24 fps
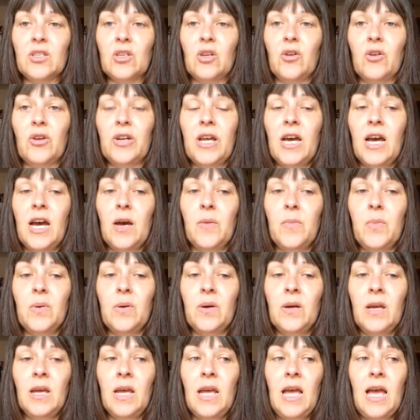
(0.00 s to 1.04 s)
gone up,
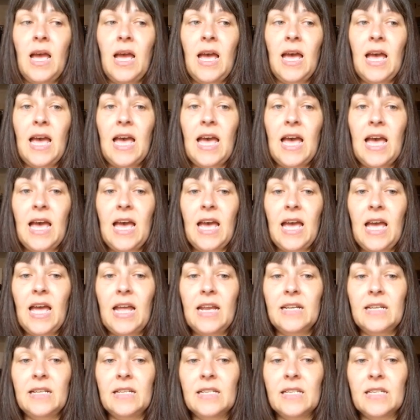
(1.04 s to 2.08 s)

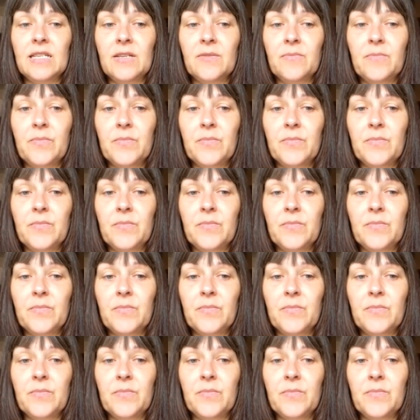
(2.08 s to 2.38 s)
and